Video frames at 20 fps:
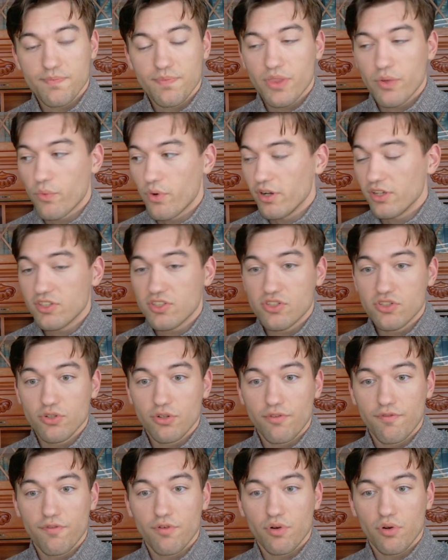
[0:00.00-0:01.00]
where it stood
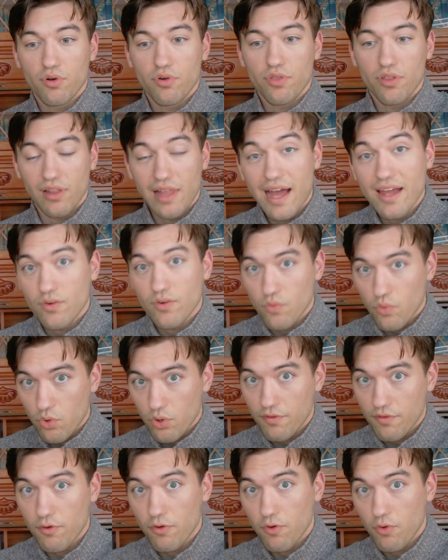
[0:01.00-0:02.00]
for the Latin word
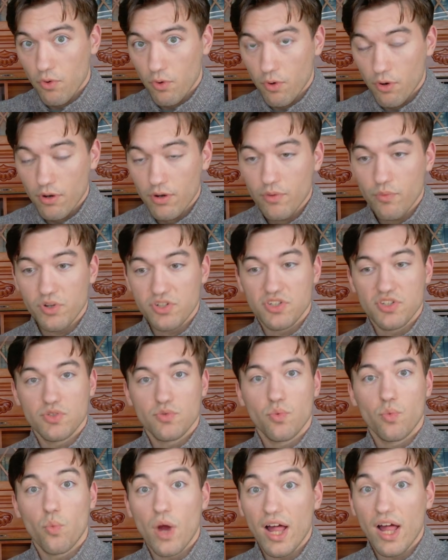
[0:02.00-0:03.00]
for or, which is
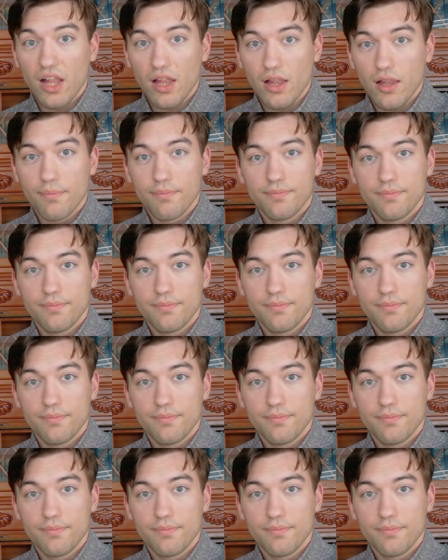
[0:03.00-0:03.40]
well.